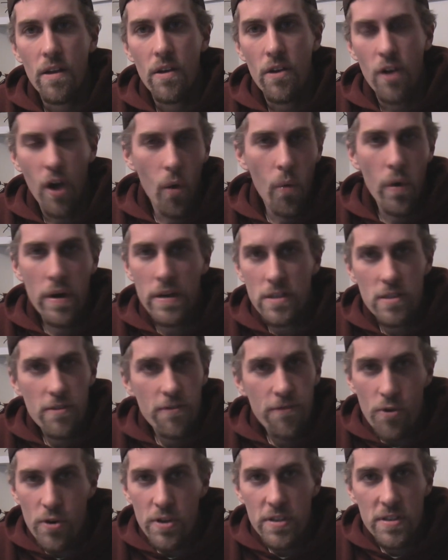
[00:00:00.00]
No one is
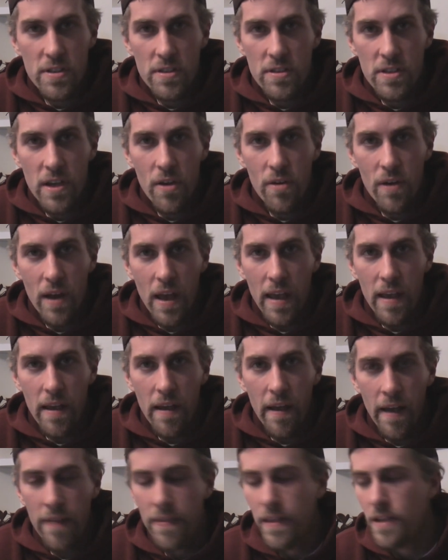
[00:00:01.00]
forced to
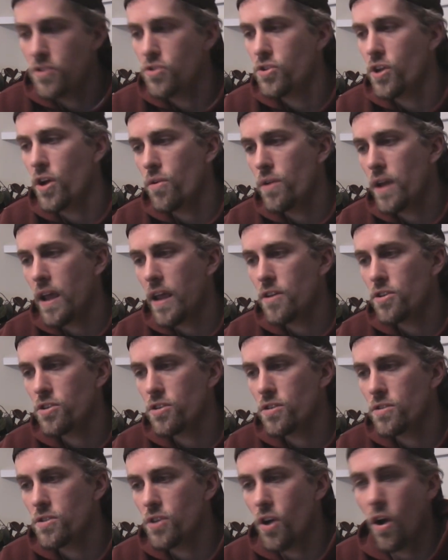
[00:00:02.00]
donate, and the
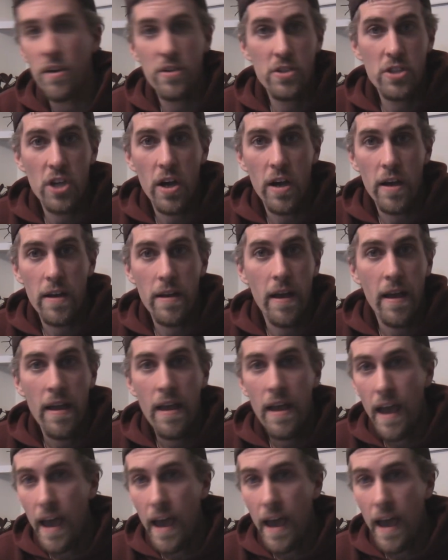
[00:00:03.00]
donations are done